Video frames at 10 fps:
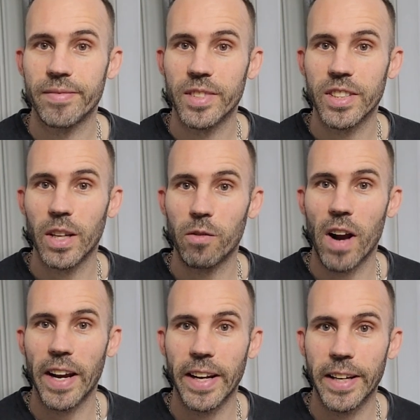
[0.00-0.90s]
still
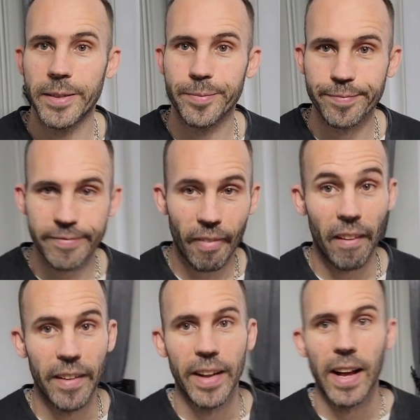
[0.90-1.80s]
raining,
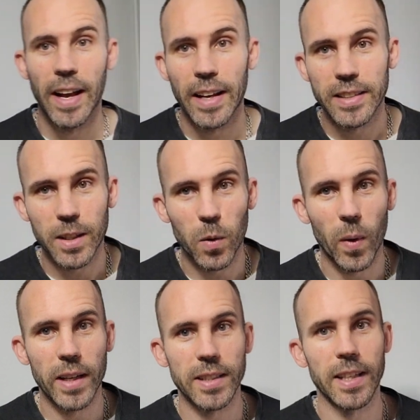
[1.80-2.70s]
as it
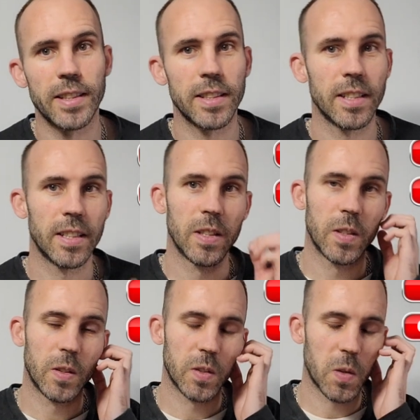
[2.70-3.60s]
always is.
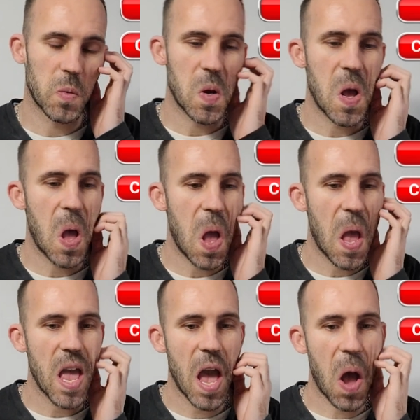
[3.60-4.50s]
So uh,
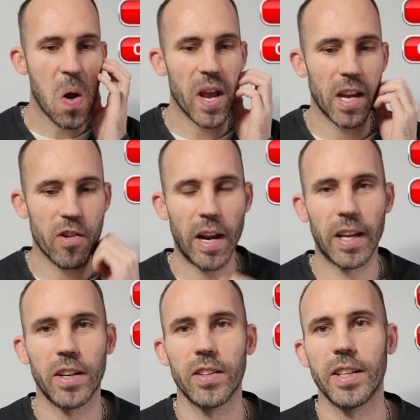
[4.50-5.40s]
yeah, I'll get
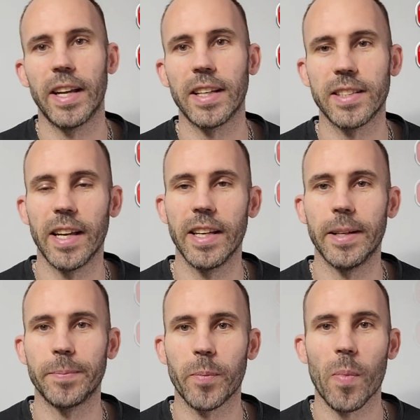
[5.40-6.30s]
cracking on the next
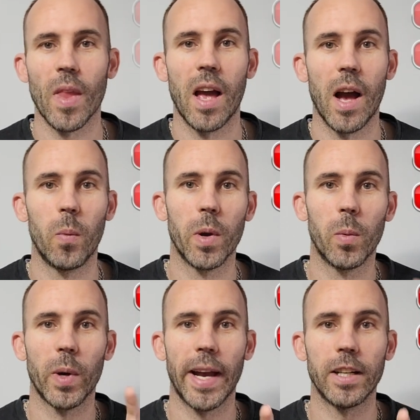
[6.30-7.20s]
edit and we
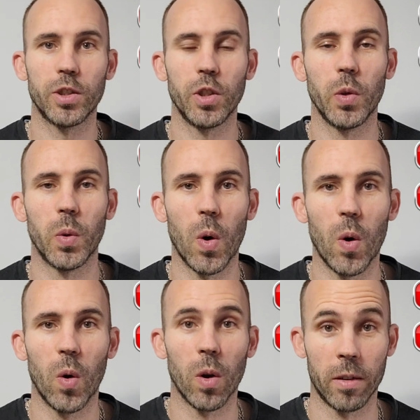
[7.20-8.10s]
will catch you
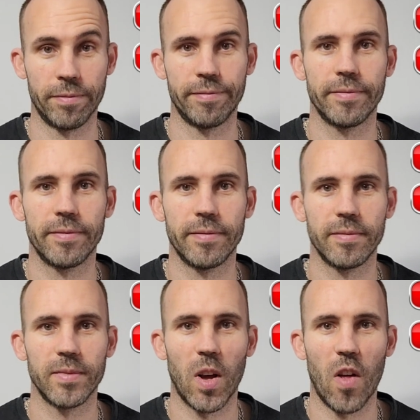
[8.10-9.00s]
all
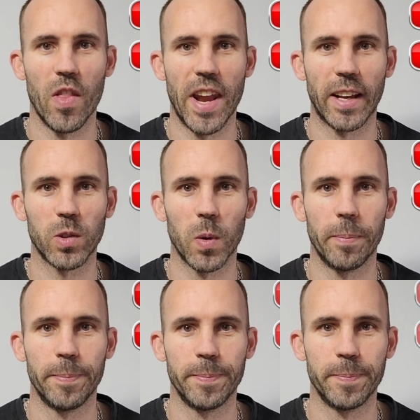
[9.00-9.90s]
on the next one.